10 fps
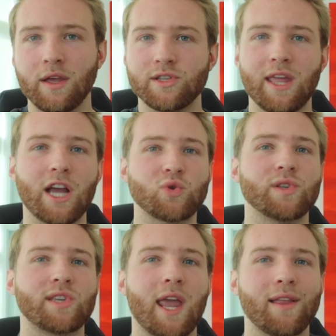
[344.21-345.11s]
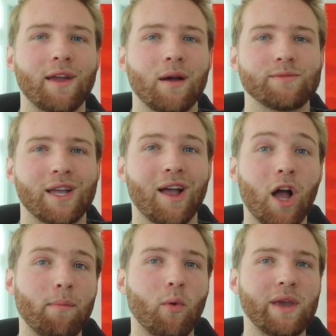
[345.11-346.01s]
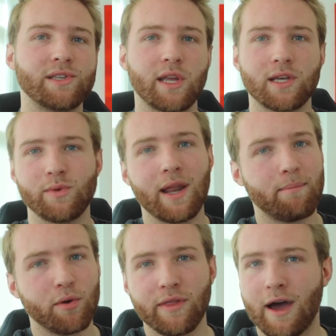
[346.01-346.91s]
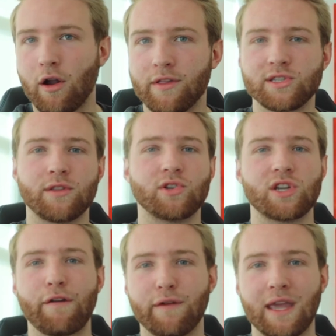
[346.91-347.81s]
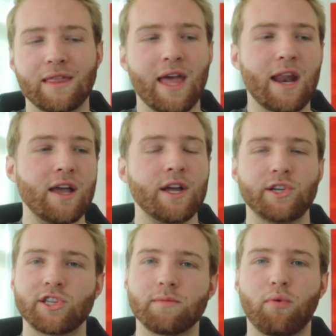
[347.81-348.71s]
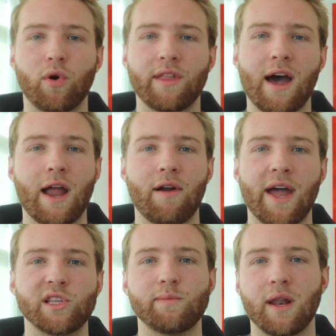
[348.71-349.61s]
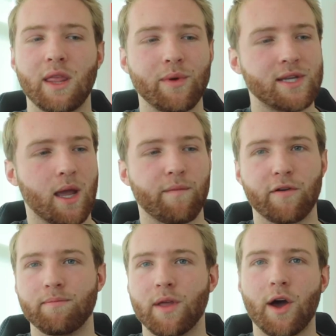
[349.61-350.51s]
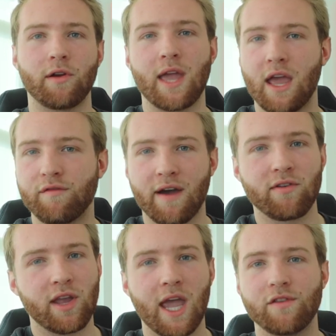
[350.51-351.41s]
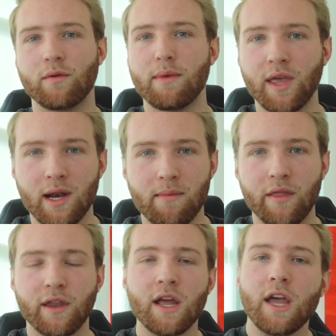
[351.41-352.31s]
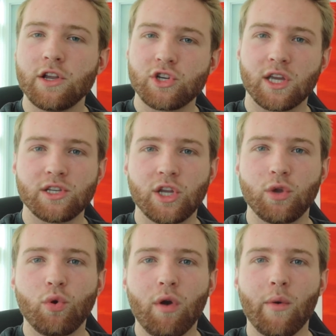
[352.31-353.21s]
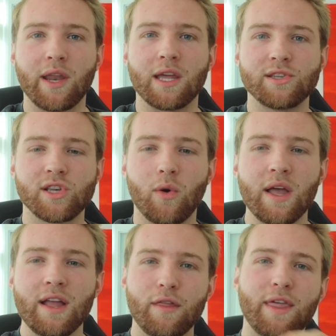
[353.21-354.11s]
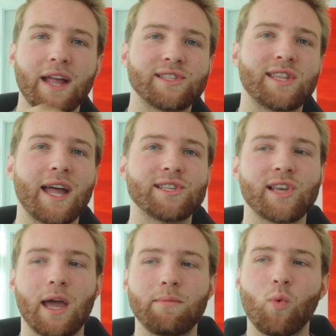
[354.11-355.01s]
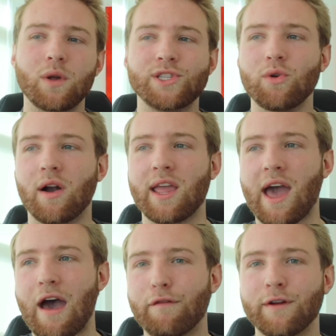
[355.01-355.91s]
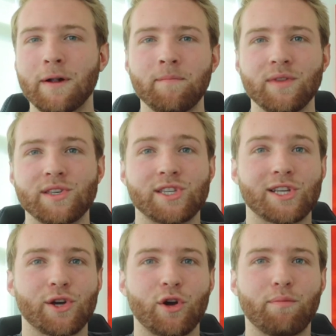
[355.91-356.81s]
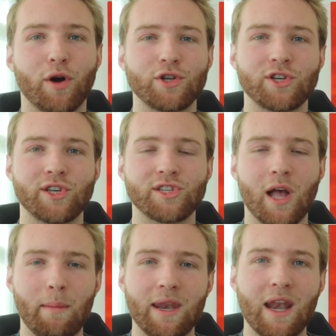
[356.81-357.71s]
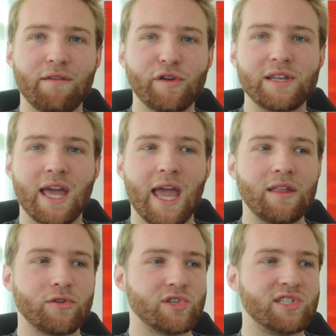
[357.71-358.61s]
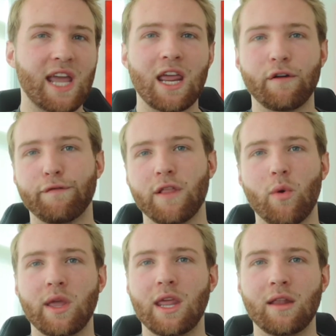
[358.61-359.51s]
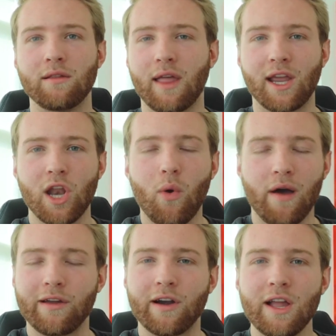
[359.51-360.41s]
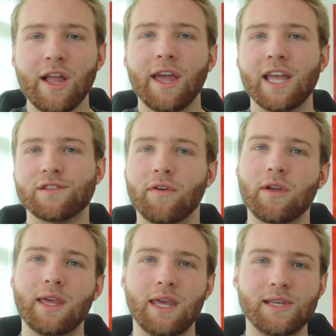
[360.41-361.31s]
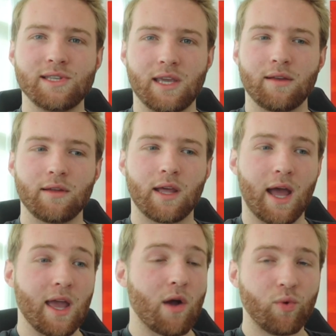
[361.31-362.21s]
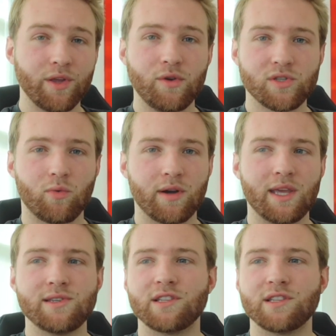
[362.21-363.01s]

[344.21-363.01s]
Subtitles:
So the actual scaling comes like a couple weeks in because we got to build out all this other stuff and get that to support the higher ad spend. And then we take them from 100K to 500K to $1 million a month and just continue growing it. So that's that side. But once you already have 600 purchases coming in every day, there's data flowing in like no other, it's very easy. And I will use the word easy.